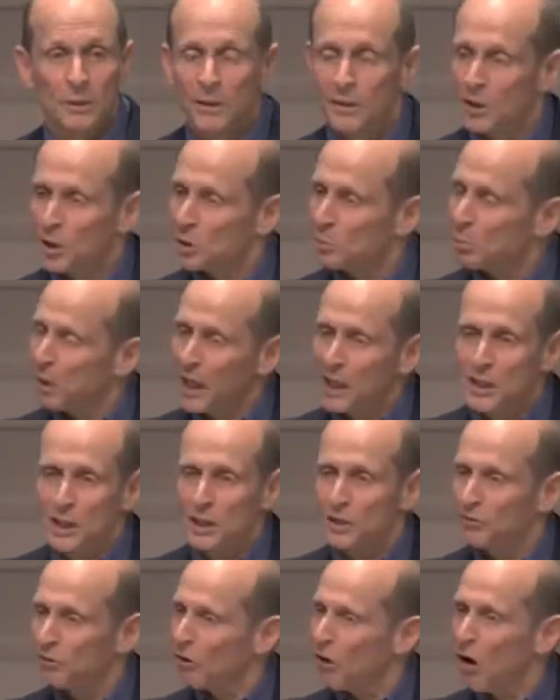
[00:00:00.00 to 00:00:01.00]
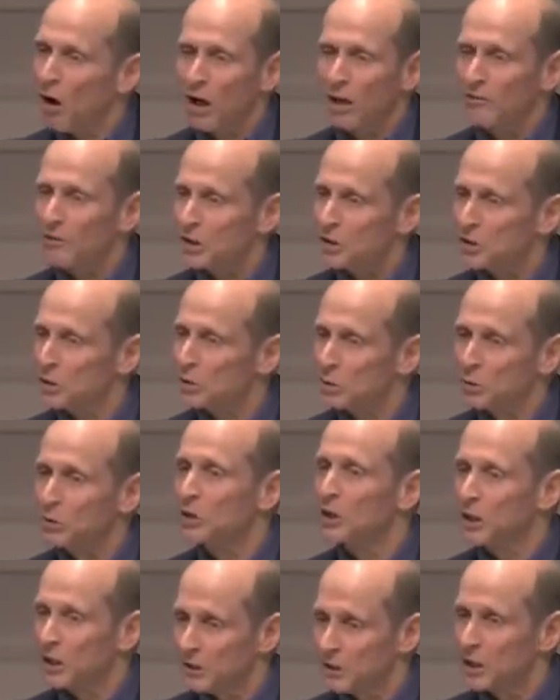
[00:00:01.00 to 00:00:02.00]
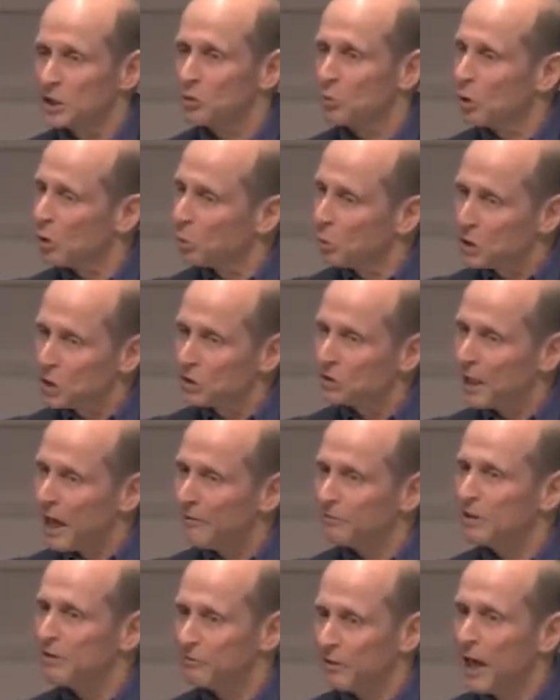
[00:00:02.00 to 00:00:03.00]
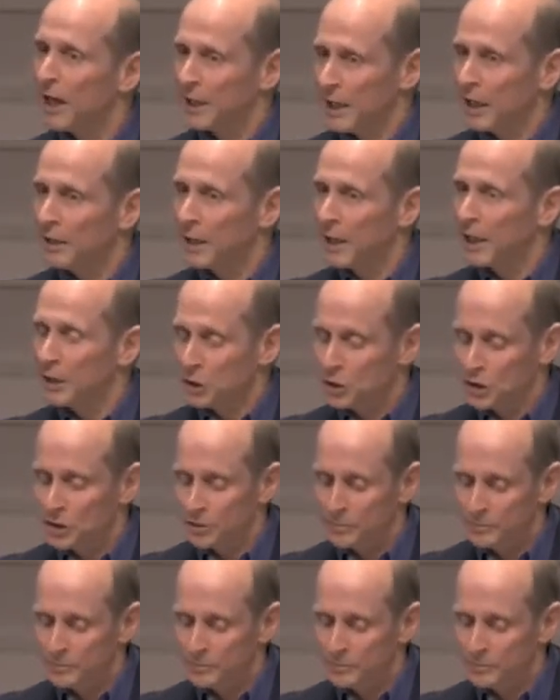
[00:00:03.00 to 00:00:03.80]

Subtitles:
There's places for all of us to do good in this world. We just have to find our niche.